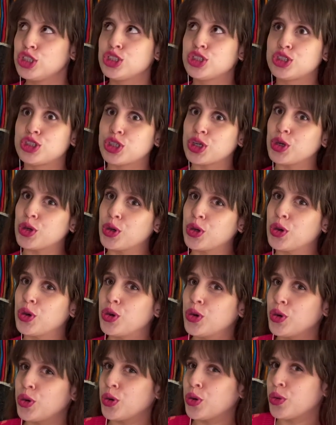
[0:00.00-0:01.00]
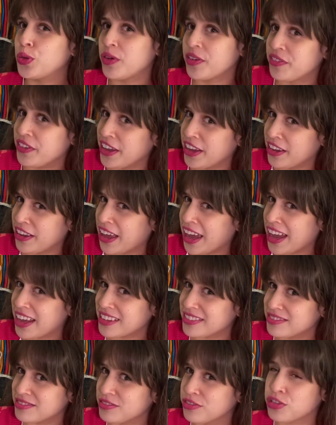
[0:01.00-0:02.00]
too revealing
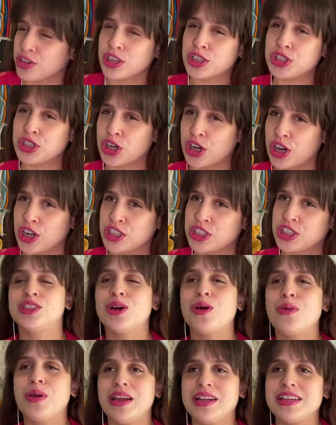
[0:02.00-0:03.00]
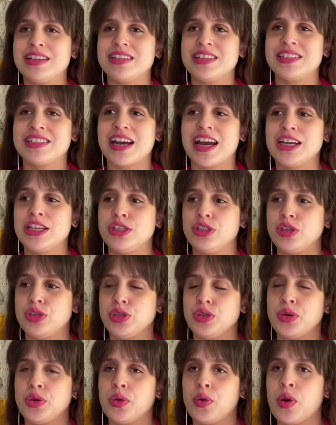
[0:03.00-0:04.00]
for the church. So we did decide to
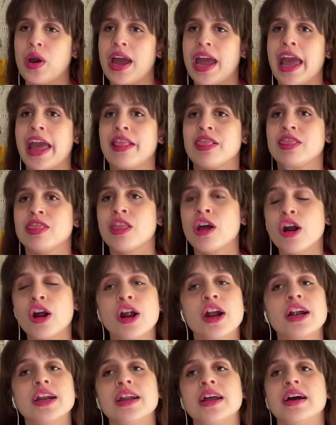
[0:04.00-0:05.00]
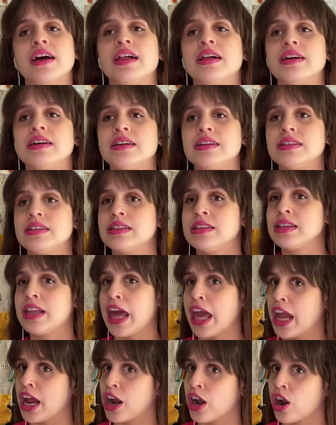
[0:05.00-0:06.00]
do a third
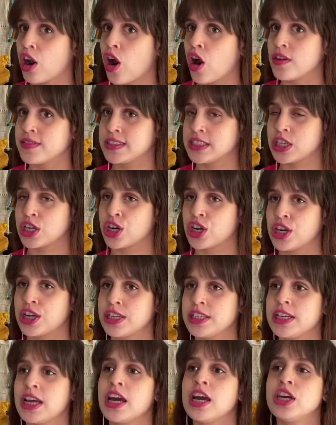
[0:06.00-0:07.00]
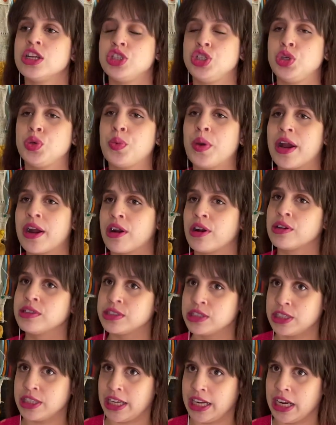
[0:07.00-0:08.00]
layer of skirt to wear
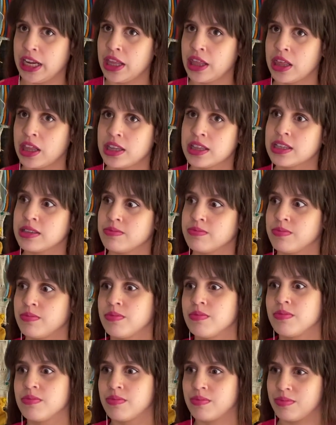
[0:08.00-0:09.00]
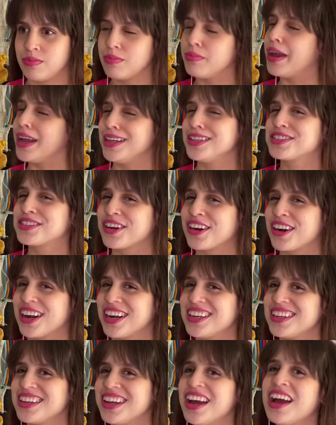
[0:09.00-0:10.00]
underneath the main
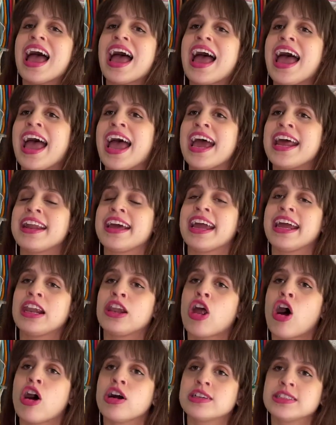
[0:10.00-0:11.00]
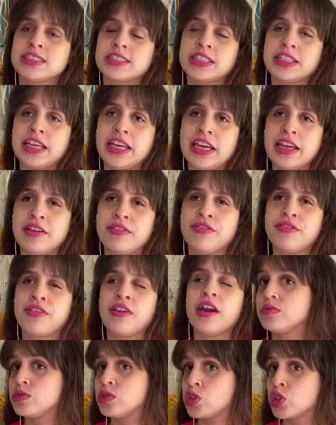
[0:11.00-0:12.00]
skirt and a long sleeve
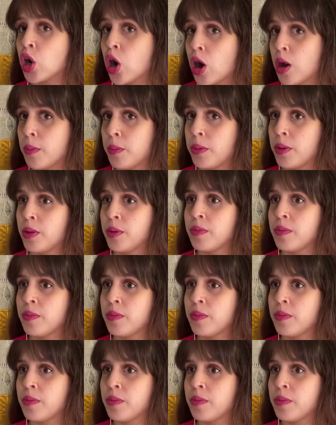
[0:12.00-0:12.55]
top.